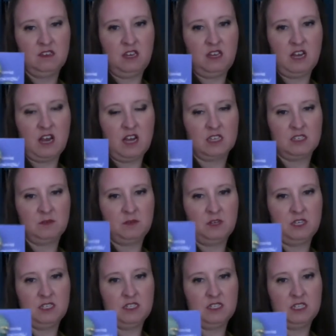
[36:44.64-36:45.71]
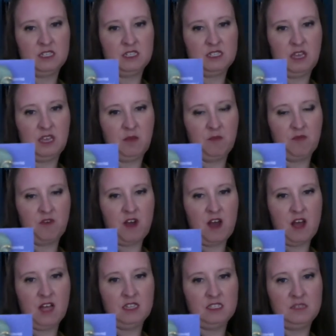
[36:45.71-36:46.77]
octopus that's like
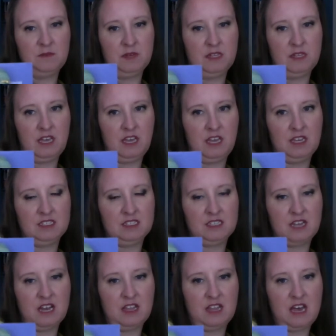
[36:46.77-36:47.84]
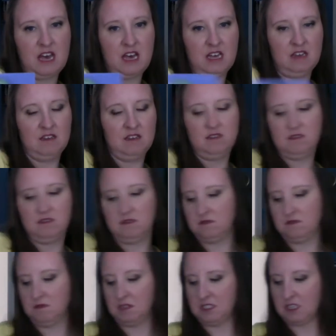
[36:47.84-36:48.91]
bronze, but like it's got that,
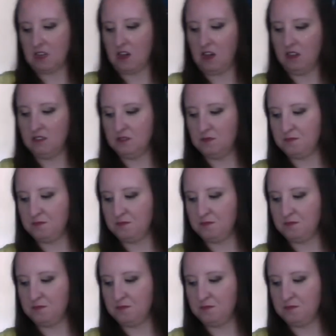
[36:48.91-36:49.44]
what's it called?